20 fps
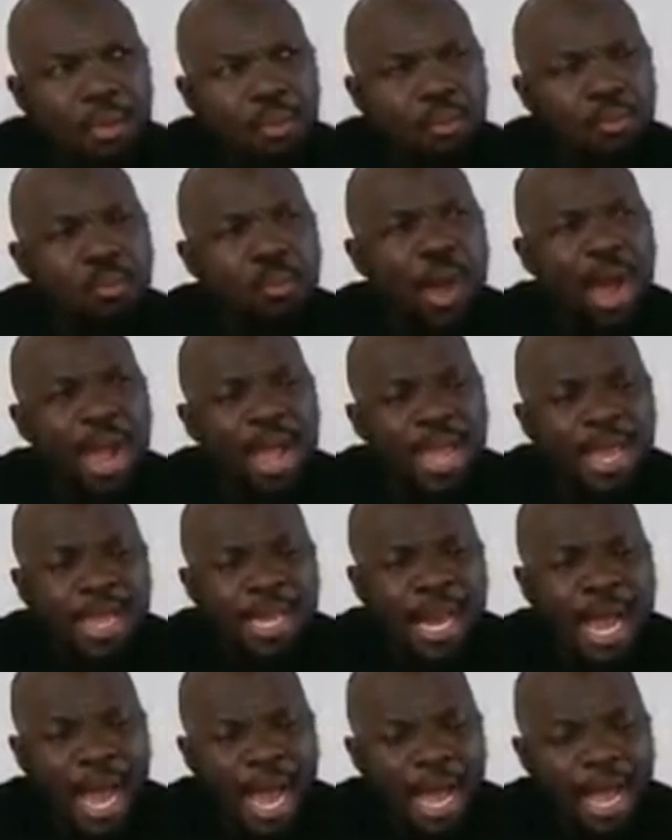
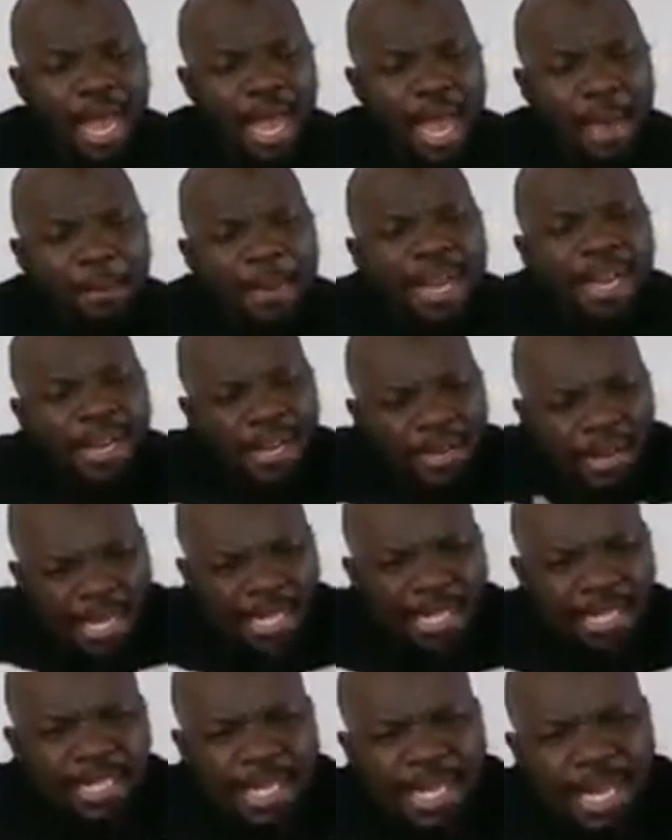why na a bit
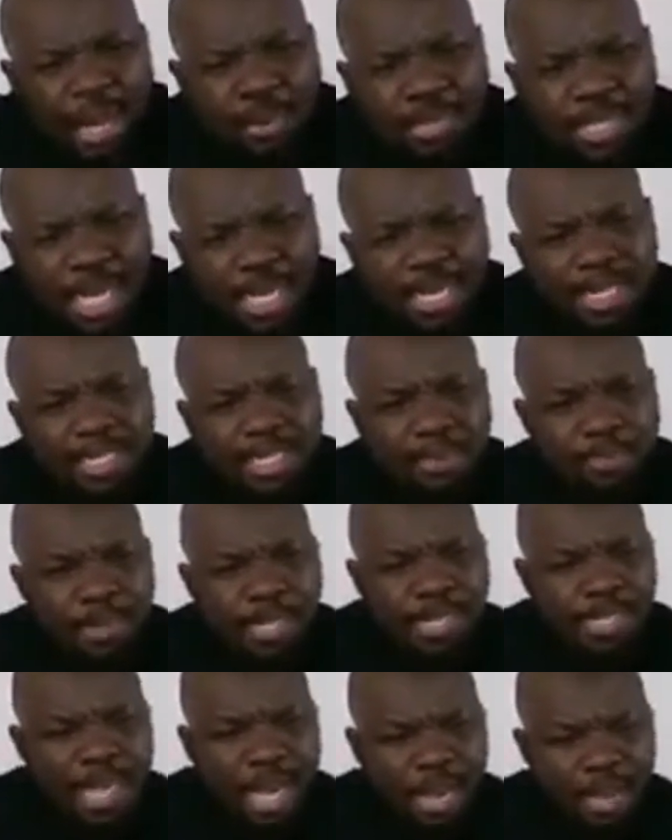credit Loud Silence
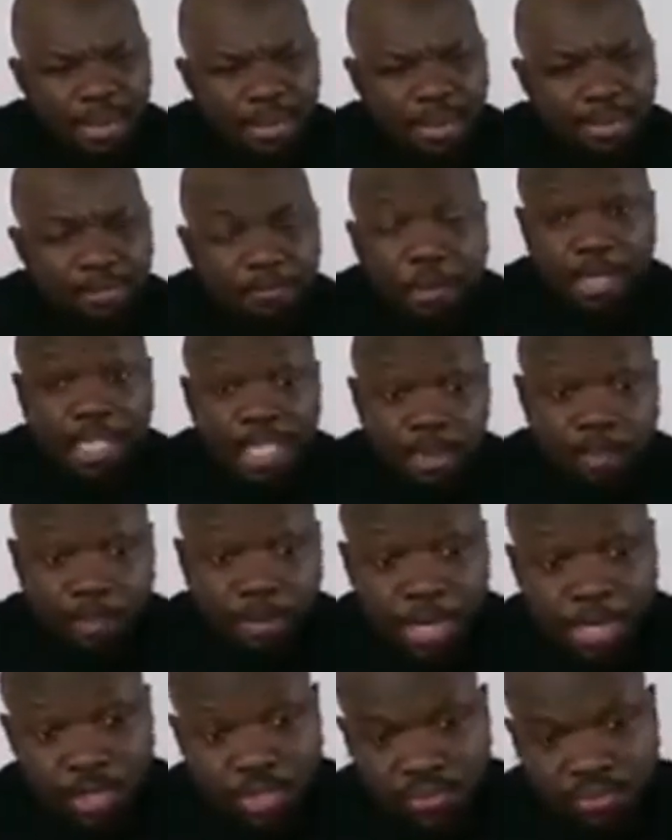Media for this
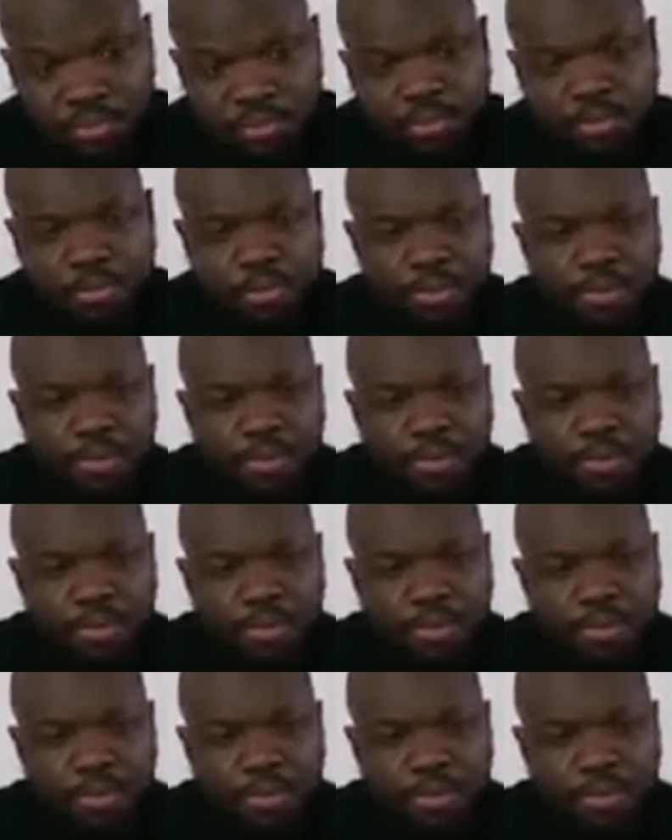breakthrough?